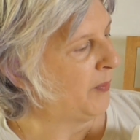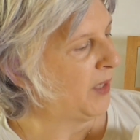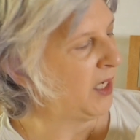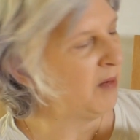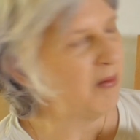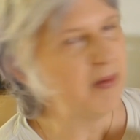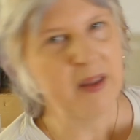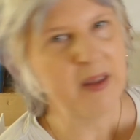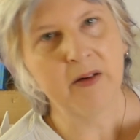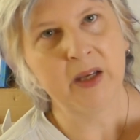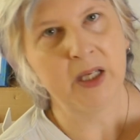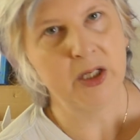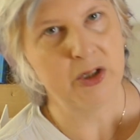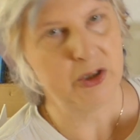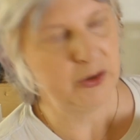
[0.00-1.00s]
In
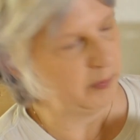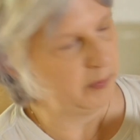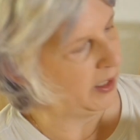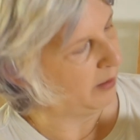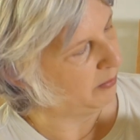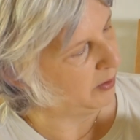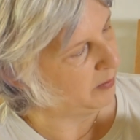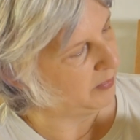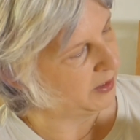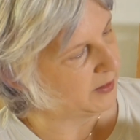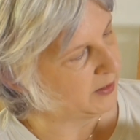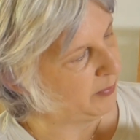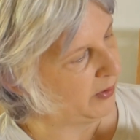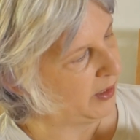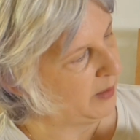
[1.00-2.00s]
theory you should be able to
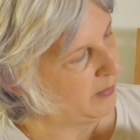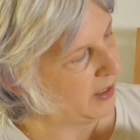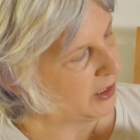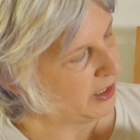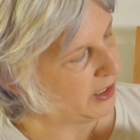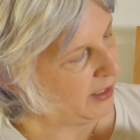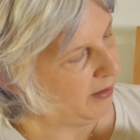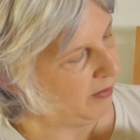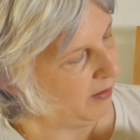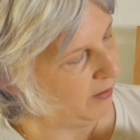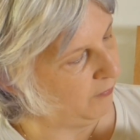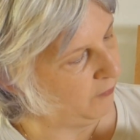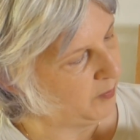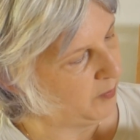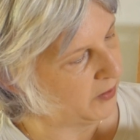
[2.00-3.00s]
mix pretty much
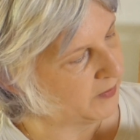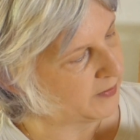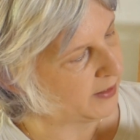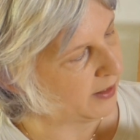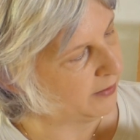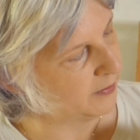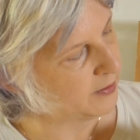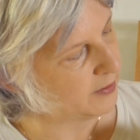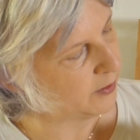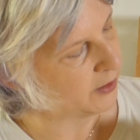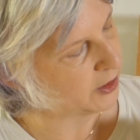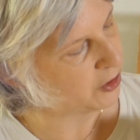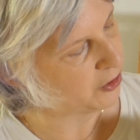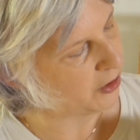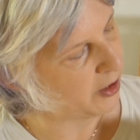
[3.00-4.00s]
anything from those colours, so
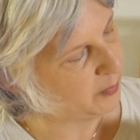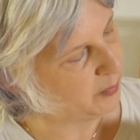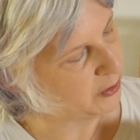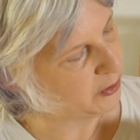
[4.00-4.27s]
I try and